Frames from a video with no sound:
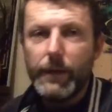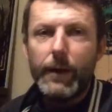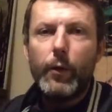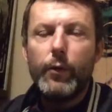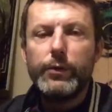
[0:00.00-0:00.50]

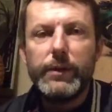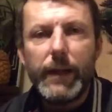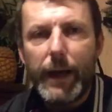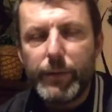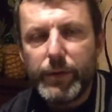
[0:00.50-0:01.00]
A haunted
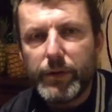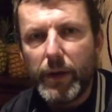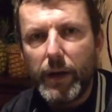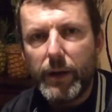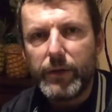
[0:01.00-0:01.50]
house
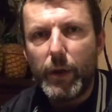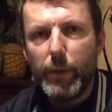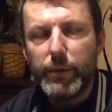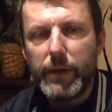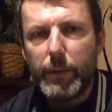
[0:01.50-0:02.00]

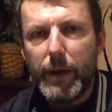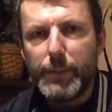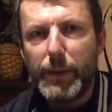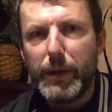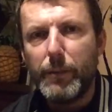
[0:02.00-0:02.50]
sold anyway. It's
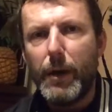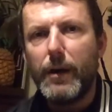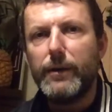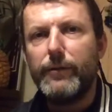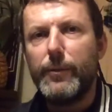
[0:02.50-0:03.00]
been on the
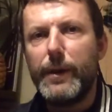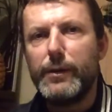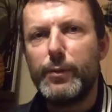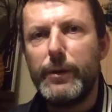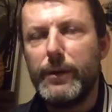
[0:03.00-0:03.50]
market for about
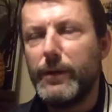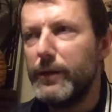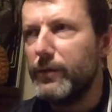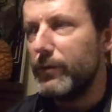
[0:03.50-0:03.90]
20 years